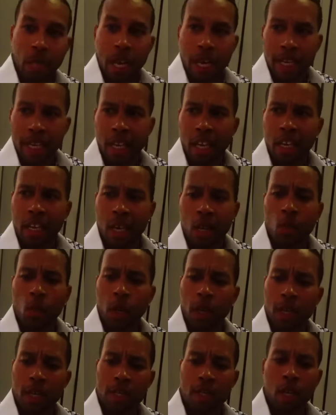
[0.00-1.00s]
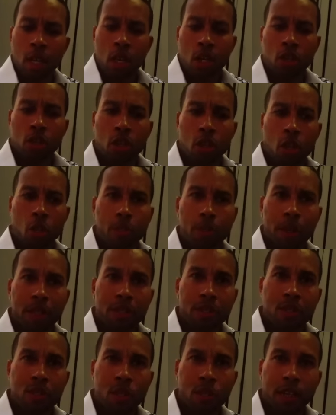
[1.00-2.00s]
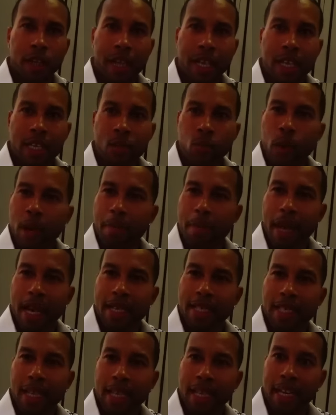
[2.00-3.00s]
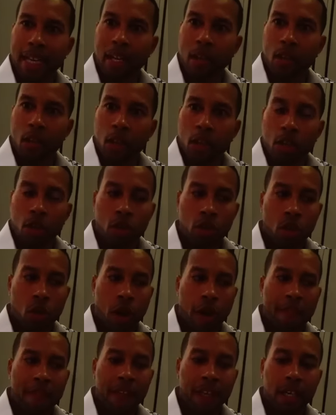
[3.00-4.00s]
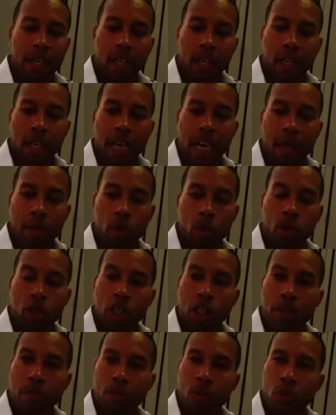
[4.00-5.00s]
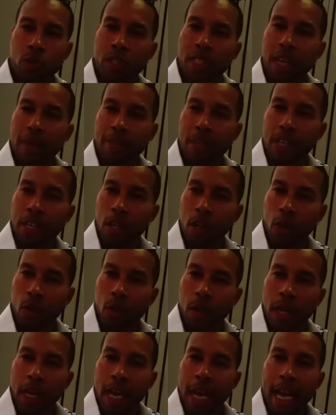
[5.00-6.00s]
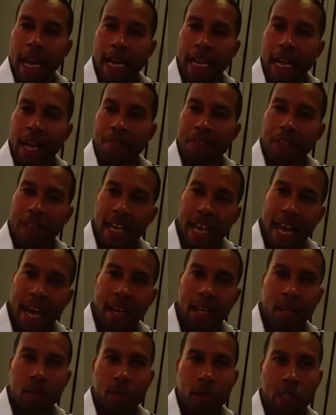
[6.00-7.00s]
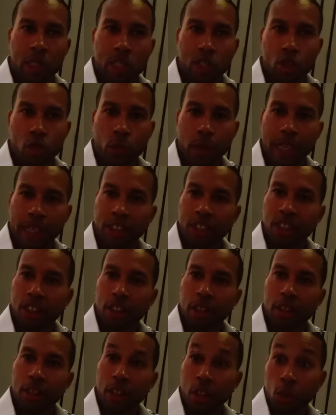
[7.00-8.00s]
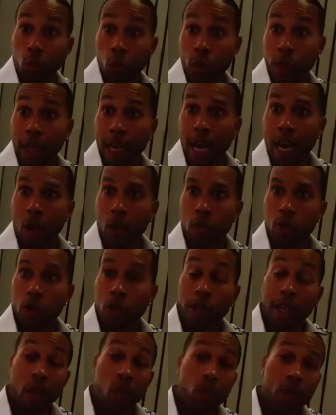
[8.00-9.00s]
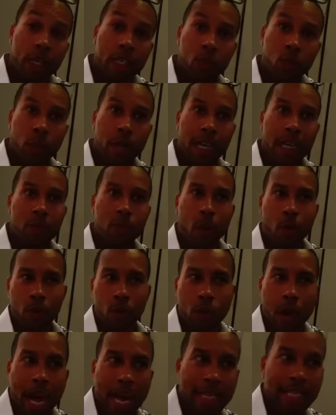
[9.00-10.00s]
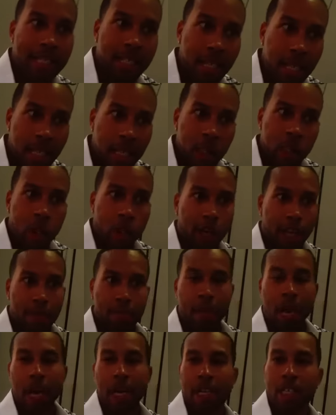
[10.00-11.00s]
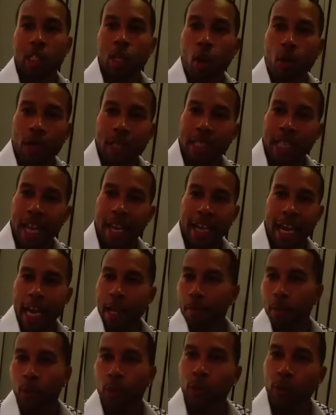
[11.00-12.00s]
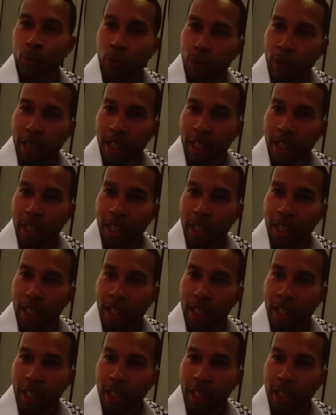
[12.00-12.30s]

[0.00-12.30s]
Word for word: Yeah, it was, you know, but Sergey is way past that now. You know, I think uh, Abel took him to seven and oh, and after that, it was a situation, didn't work out. Sergey went his way. That's why when you ask Sergey about it, he's always like, Abel who?